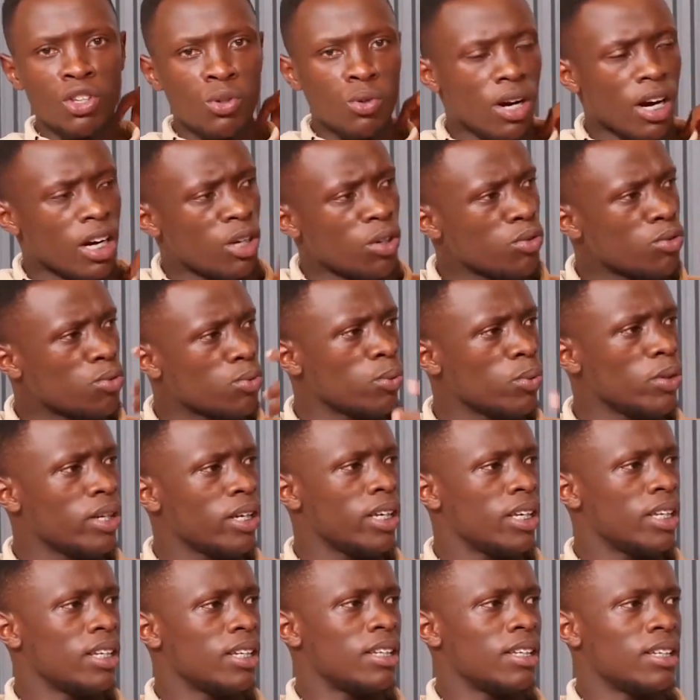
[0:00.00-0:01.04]
cannot
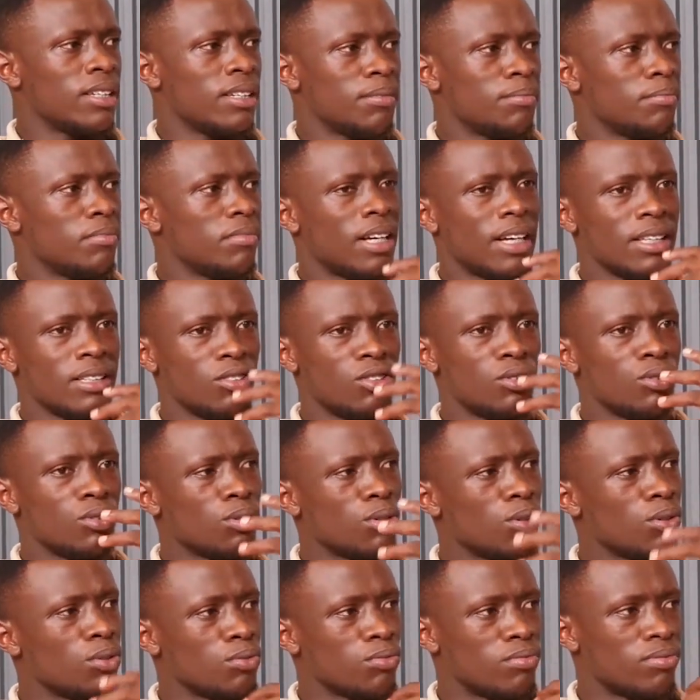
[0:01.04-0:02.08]
win. You
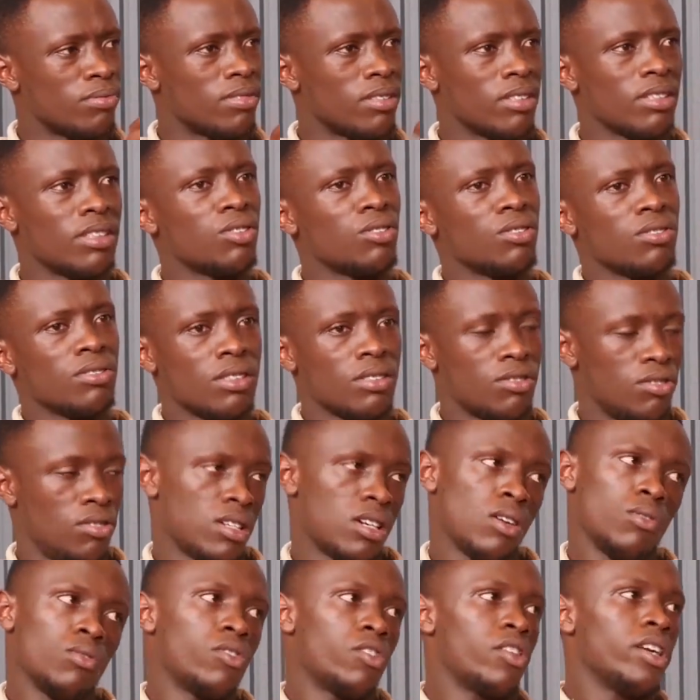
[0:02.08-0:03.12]
know,
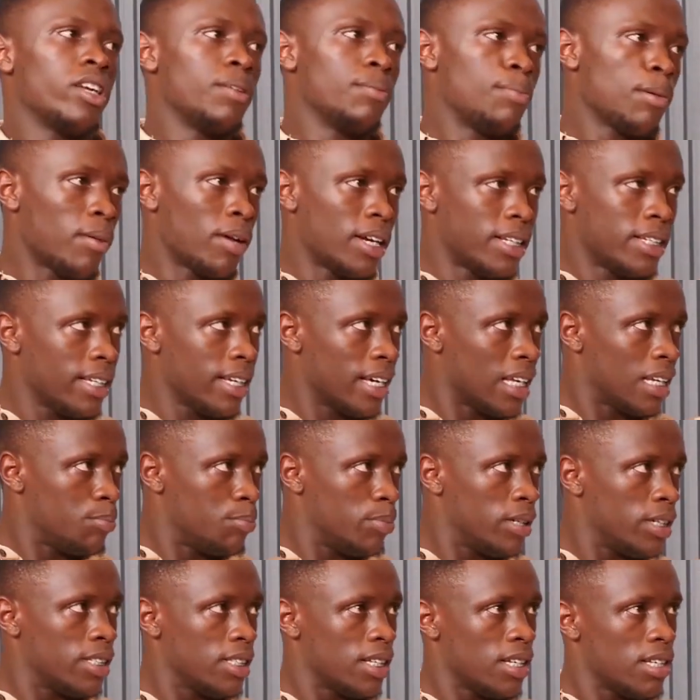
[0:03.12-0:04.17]
now already people had taken
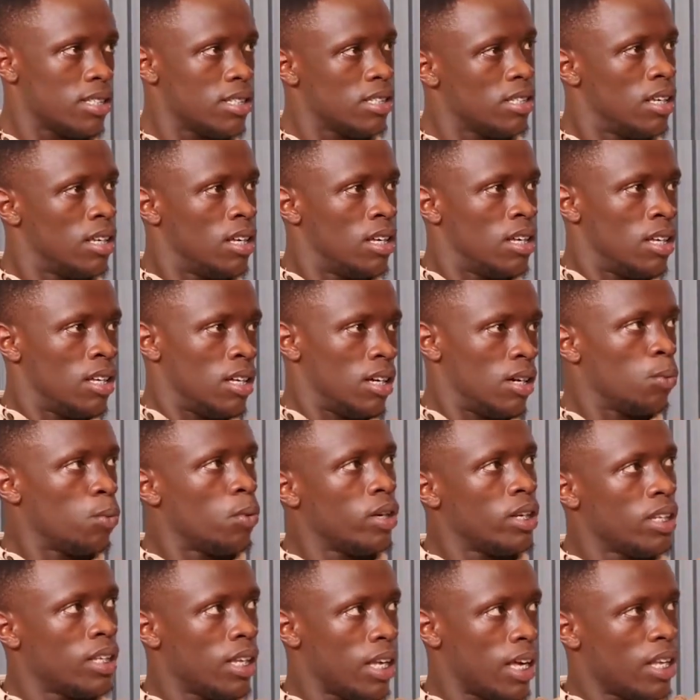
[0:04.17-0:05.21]
pictures
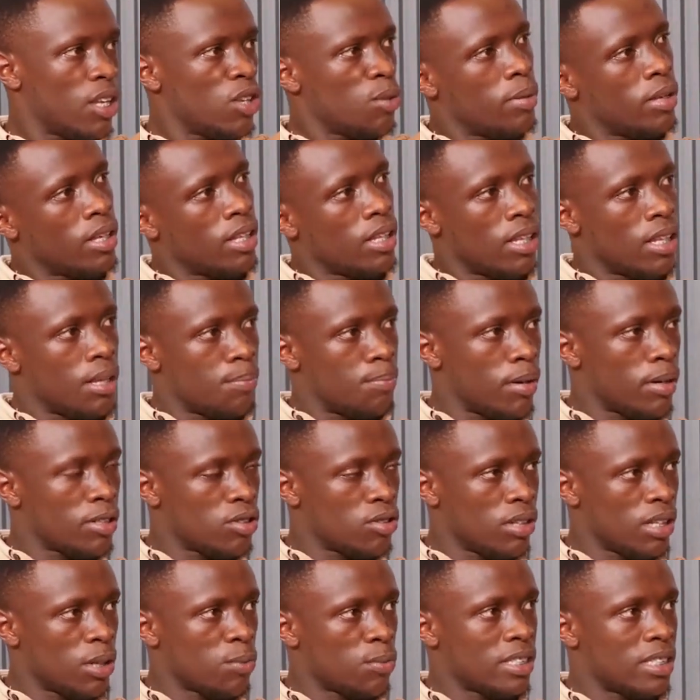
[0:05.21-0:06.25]
when the NUP, the
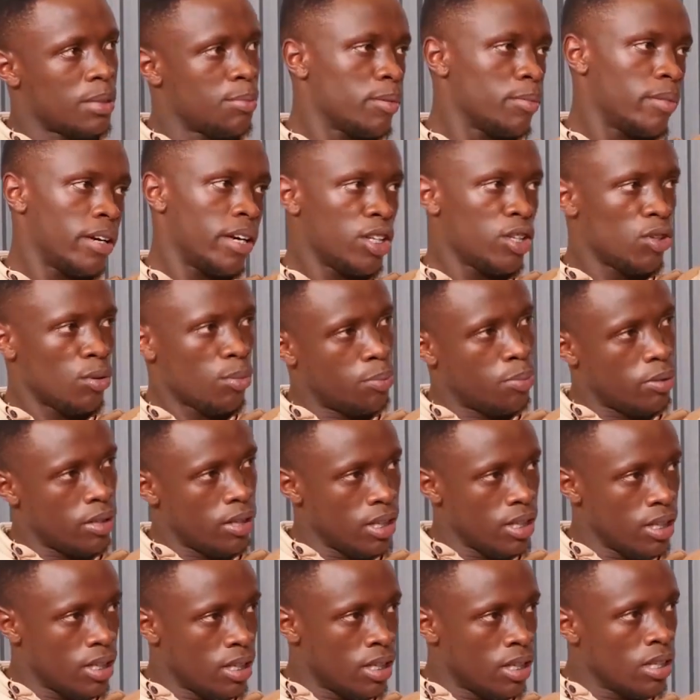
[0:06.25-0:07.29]
person that was supported by NUP,
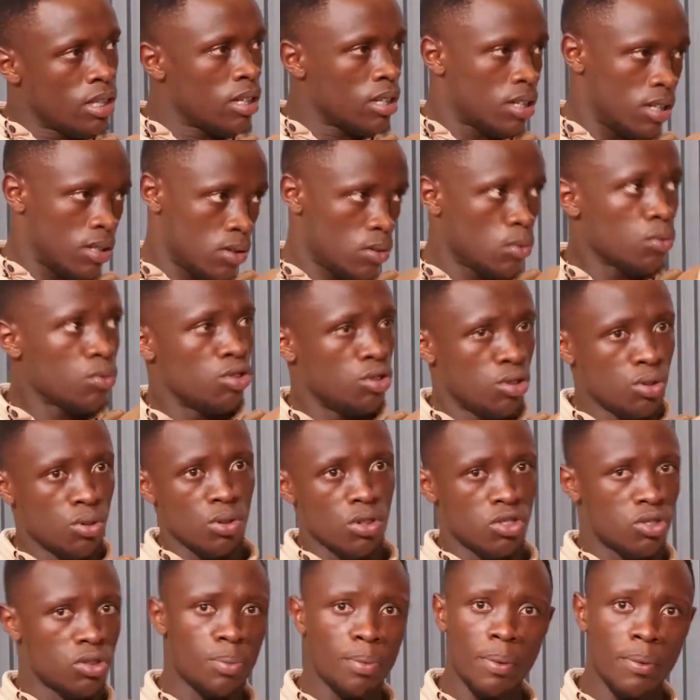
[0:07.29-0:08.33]
you know,
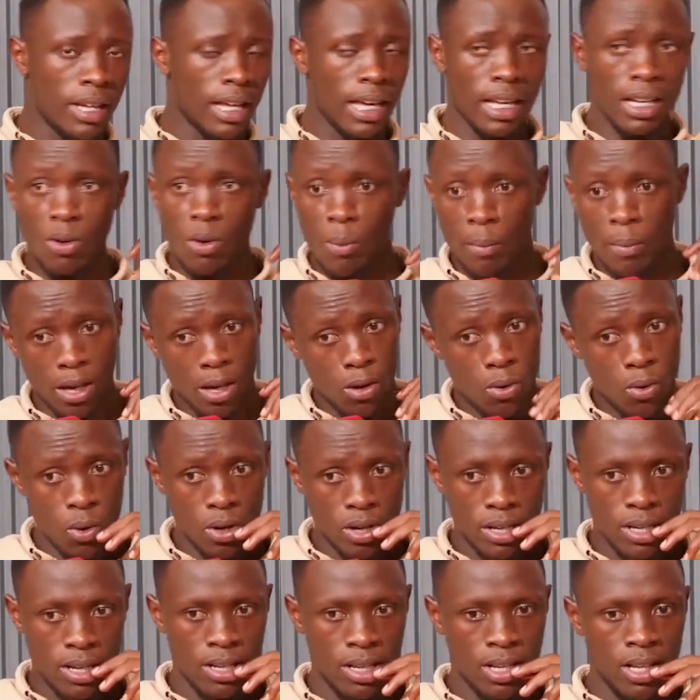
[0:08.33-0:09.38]
so people are like, oh my
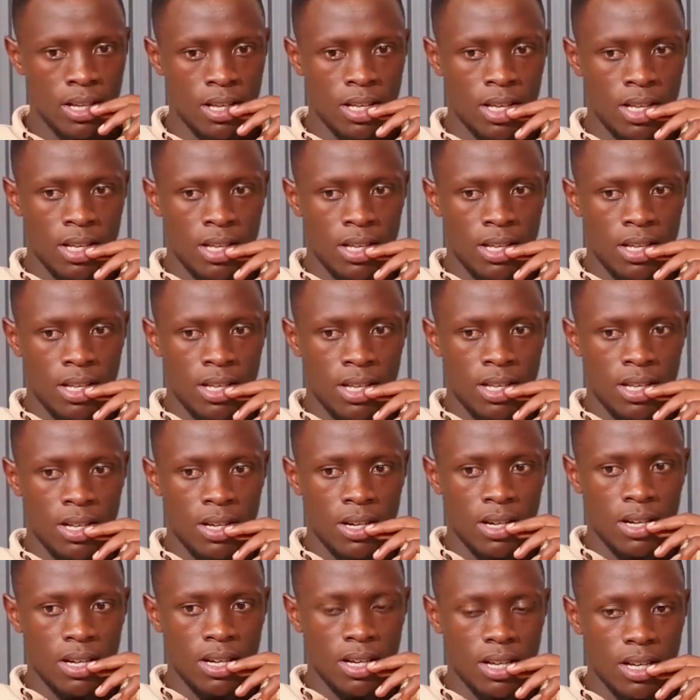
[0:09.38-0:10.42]
God.
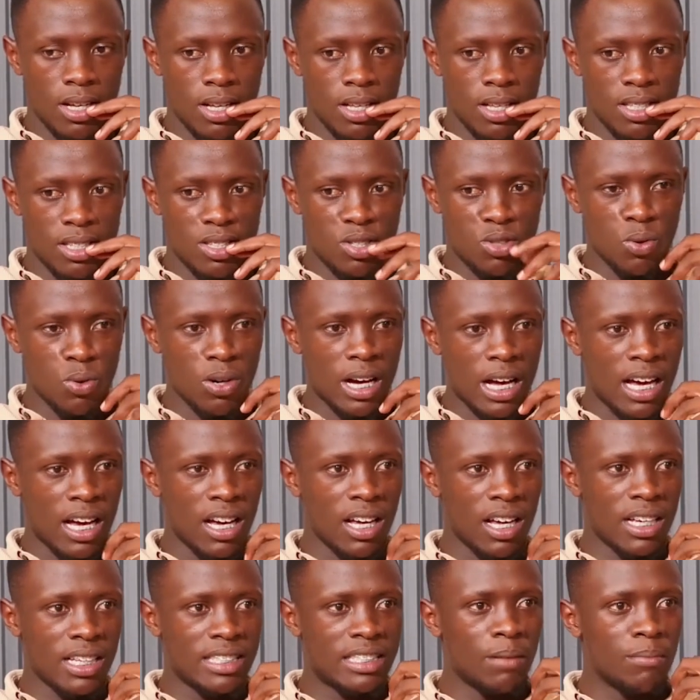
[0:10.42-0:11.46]
So
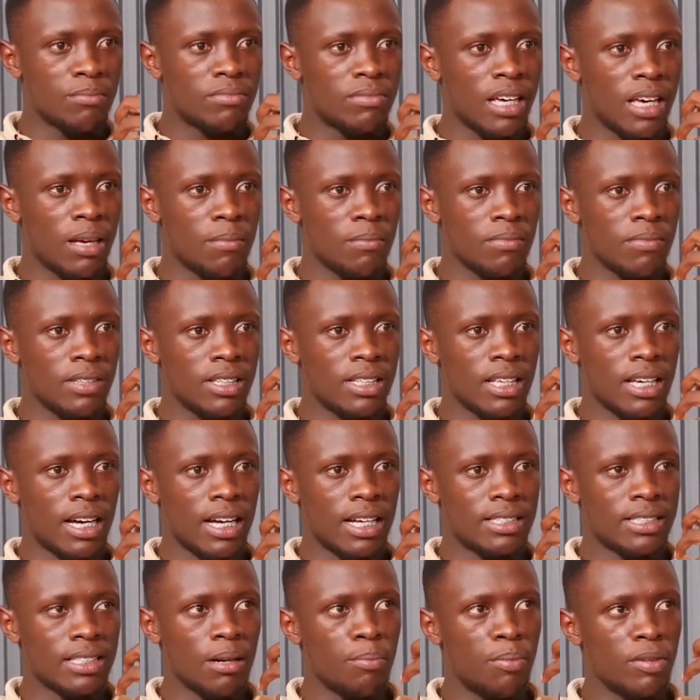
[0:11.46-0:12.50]
I sometimes,
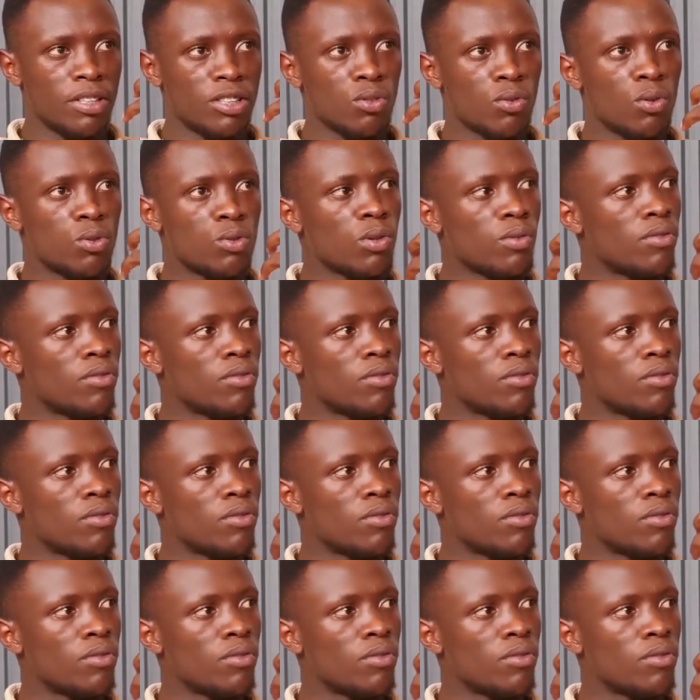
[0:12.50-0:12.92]
at some point, it got